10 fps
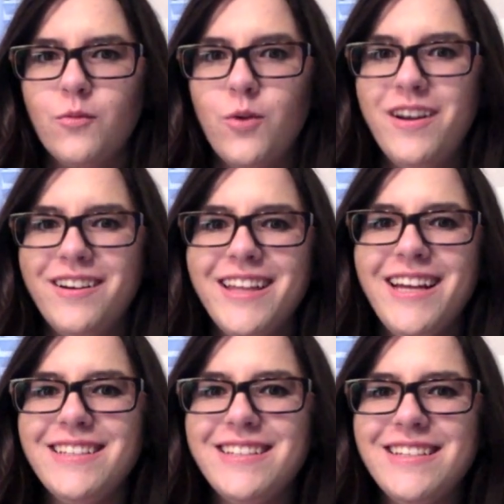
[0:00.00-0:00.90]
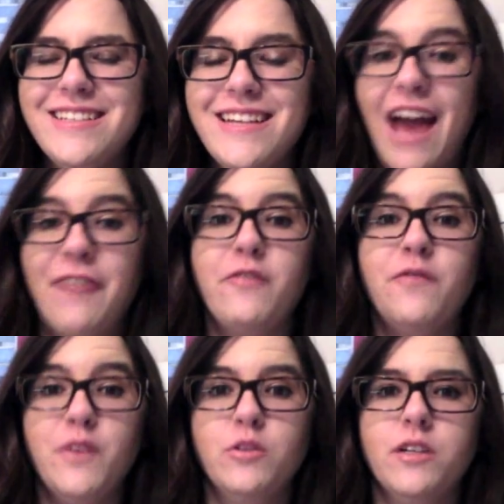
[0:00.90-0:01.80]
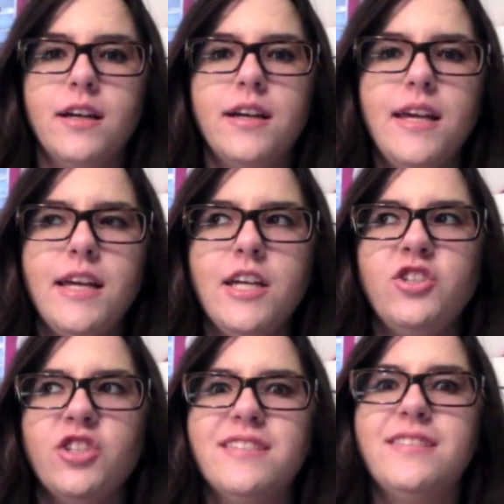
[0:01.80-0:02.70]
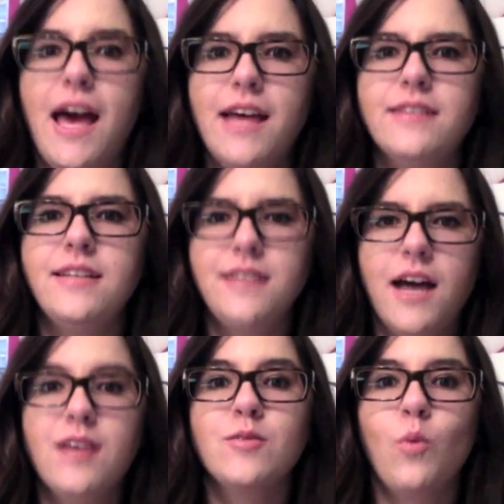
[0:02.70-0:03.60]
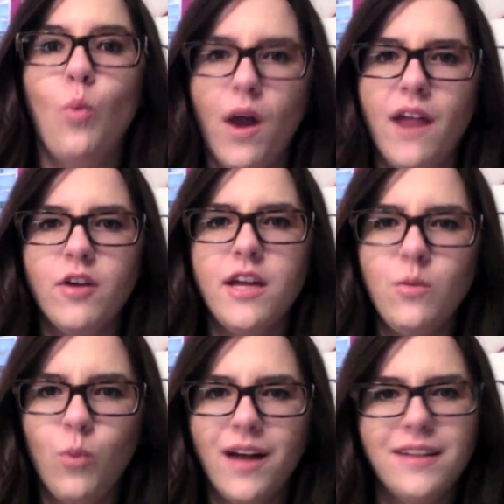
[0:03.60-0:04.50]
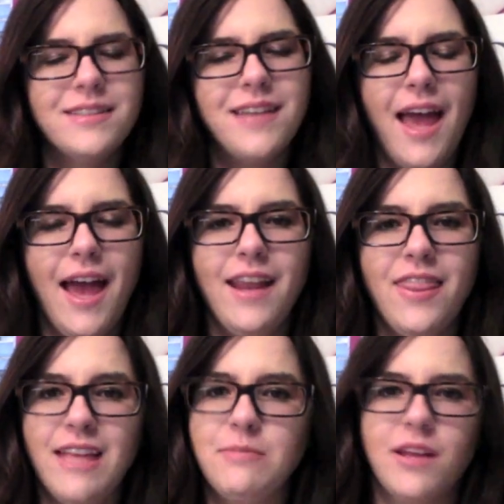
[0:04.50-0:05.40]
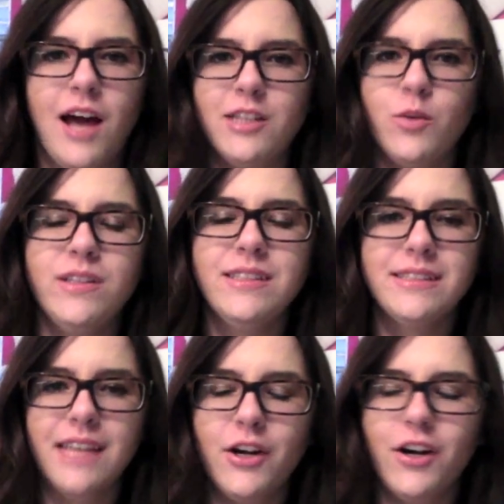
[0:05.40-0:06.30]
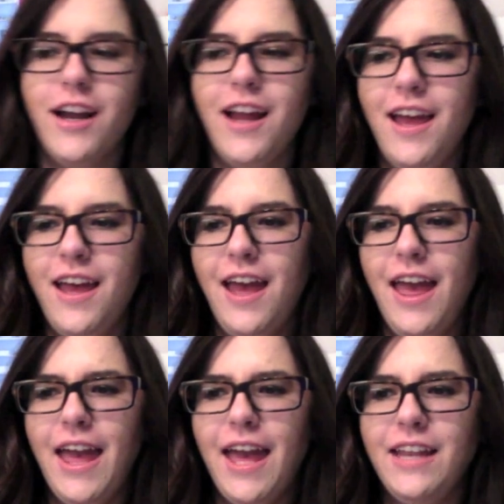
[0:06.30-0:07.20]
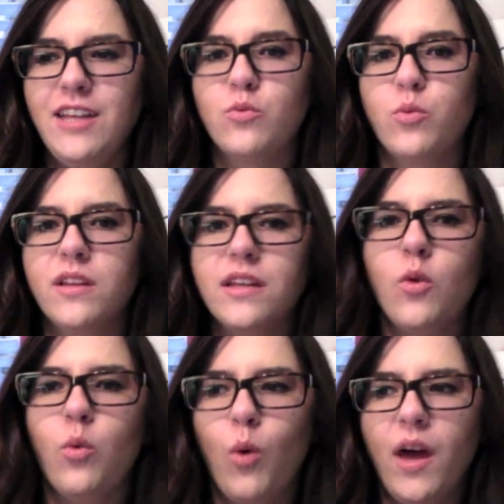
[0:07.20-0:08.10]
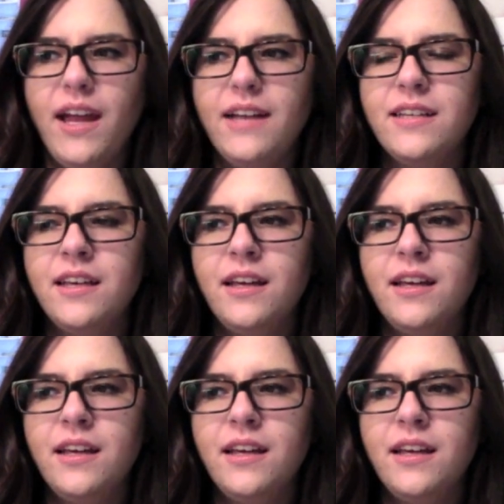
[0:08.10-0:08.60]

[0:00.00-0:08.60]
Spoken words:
really didn't have a filter. He just says and does whatever he wants and thinks about the consequences later. And he's really quite